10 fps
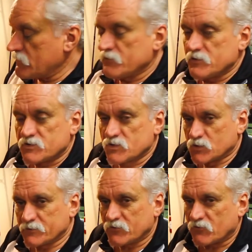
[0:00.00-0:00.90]
the
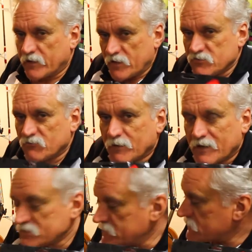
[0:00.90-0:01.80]
tournament range of
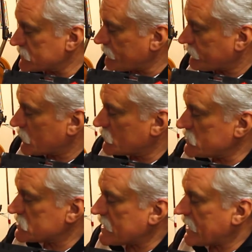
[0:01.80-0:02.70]
plastics,
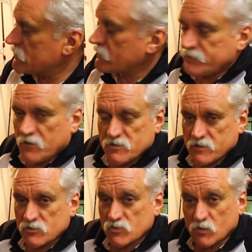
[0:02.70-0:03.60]
We started off using
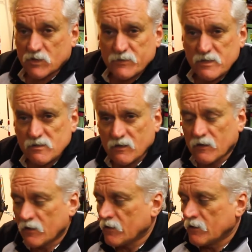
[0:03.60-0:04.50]
squirmies.
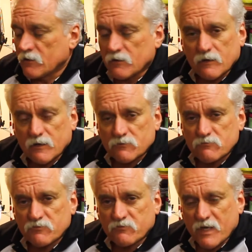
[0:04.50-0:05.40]

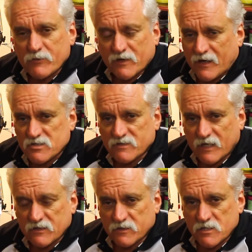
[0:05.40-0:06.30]
Kamikaze have
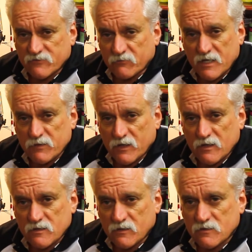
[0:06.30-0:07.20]
had these for many, many
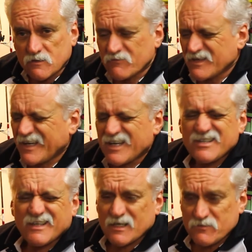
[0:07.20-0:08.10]
years.
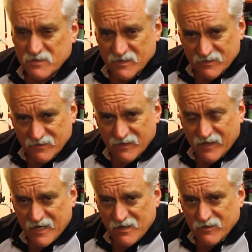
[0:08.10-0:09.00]
Catch
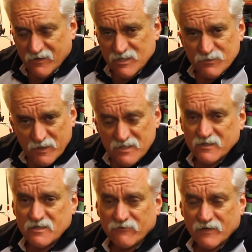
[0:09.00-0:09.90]
absolutely anything,
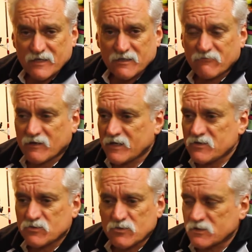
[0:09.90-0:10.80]
especially the flathead
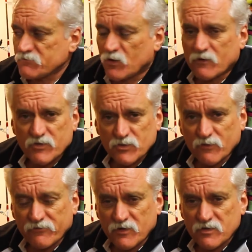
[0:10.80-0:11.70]
range or the
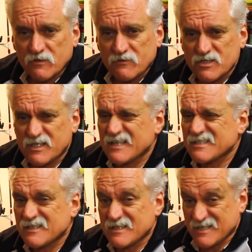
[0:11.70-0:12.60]
offshore fish.
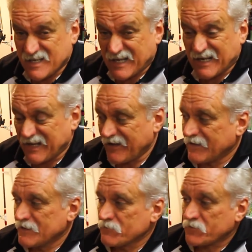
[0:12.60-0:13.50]
Just deadly.
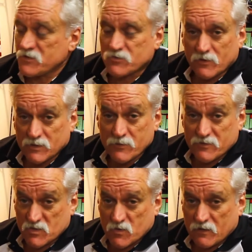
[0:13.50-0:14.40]
These are a
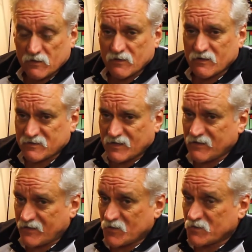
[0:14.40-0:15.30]
luminous one, and I tell
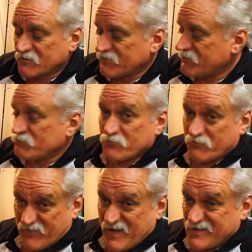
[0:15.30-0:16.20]
you, they work
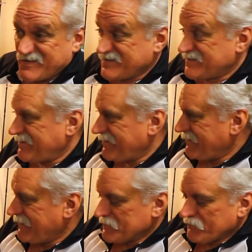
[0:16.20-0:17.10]
fantastic.
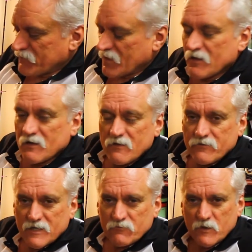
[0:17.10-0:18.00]

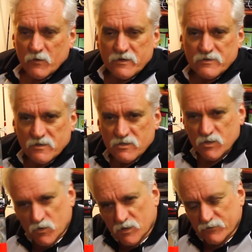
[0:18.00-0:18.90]
Then we went to the
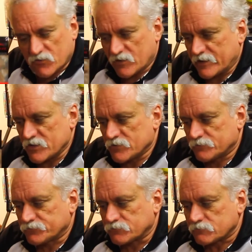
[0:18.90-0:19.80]
tournament range.
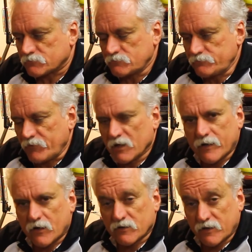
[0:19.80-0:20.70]

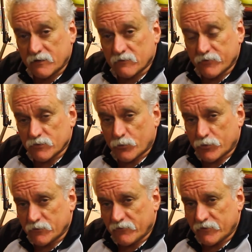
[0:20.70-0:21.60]
Now again, if you're a
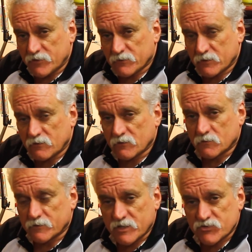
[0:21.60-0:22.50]
bream fisherman
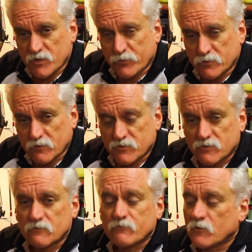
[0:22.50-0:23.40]
or an estuary
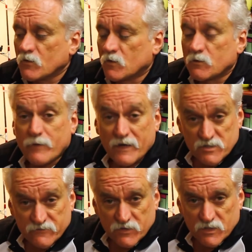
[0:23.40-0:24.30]
perch or a
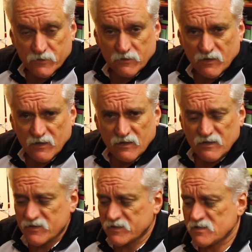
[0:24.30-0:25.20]
bass fisherman,
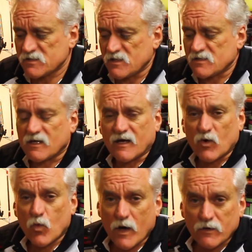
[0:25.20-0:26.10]
these things
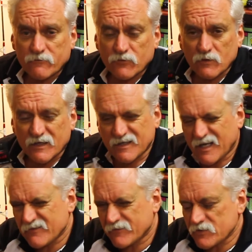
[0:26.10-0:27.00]
are wonderful.
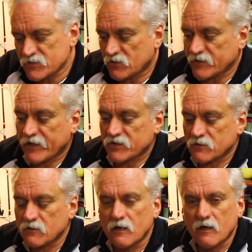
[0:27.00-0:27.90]
Again, very tight
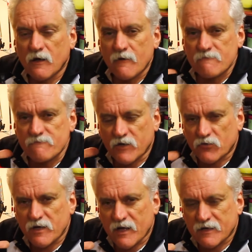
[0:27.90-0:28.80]
action,
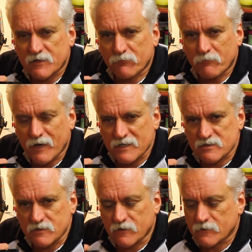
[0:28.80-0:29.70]
very hard
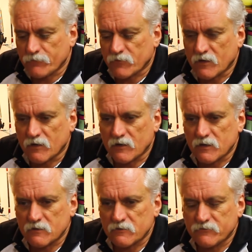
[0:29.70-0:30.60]
plastic.
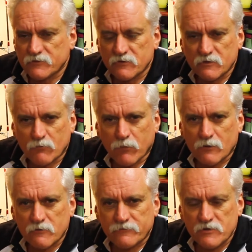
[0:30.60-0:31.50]
If you've got
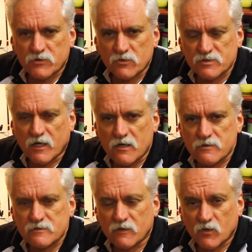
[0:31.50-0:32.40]
blowfish or
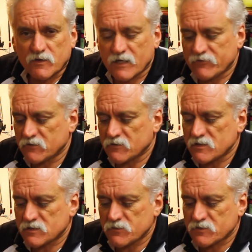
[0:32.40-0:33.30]
toadies like we have here in
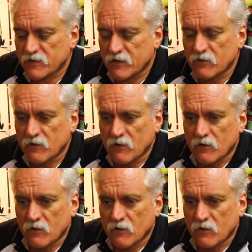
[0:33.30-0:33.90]
East Gippsland,